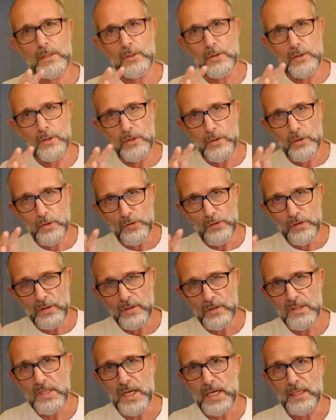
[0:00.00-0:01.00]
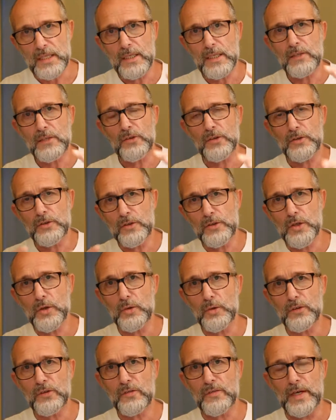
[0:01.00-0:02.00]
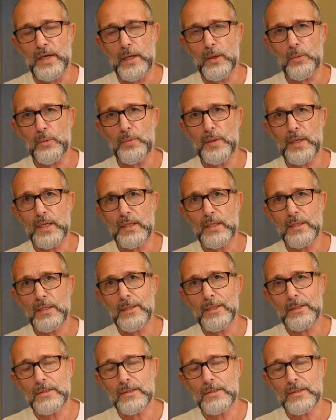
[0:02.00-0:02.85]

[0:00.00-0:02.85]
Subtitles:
using the techniques and the tools of NLP